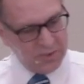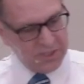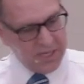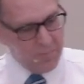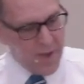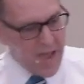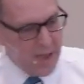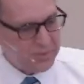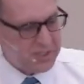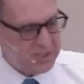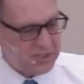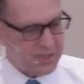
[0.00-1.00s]
see
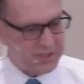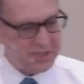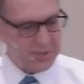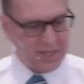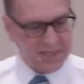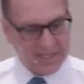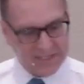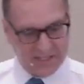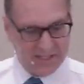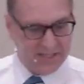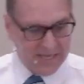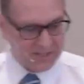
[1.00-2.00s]
baptism as something that's
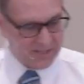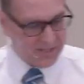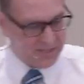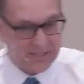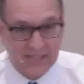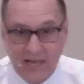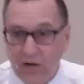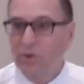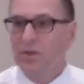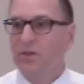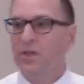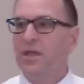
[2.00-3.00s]

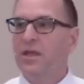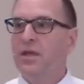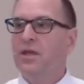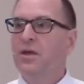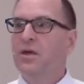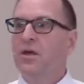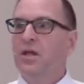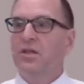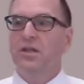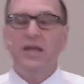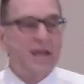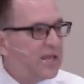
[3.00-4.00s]
necessarily
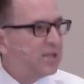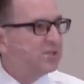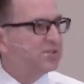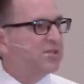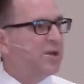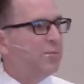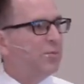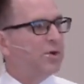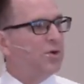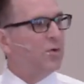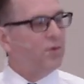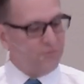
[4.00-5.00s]
leading someone or